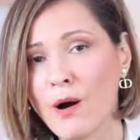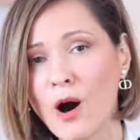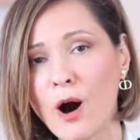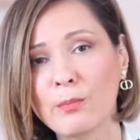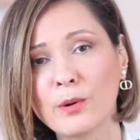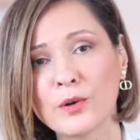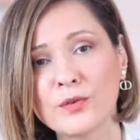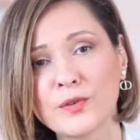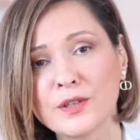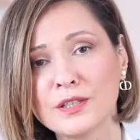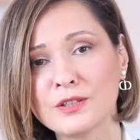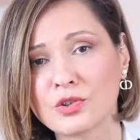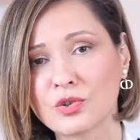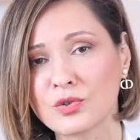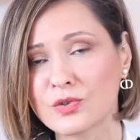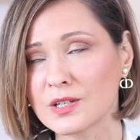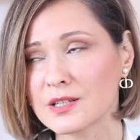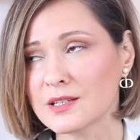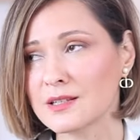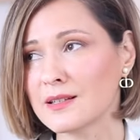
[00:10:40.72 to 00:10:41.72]
pop of
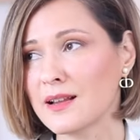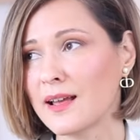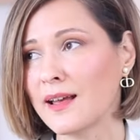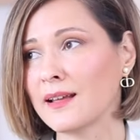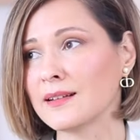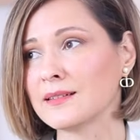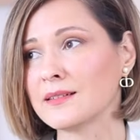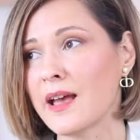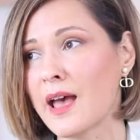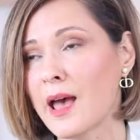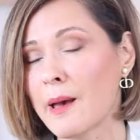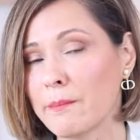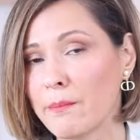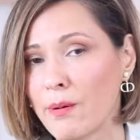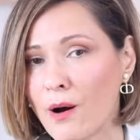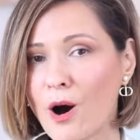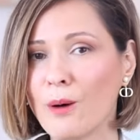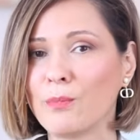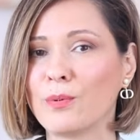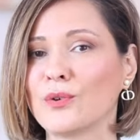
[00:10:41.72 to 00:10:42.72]
interest and a
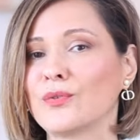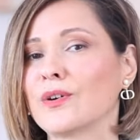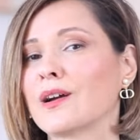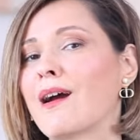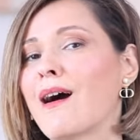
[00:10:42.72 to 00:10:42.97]
pop of a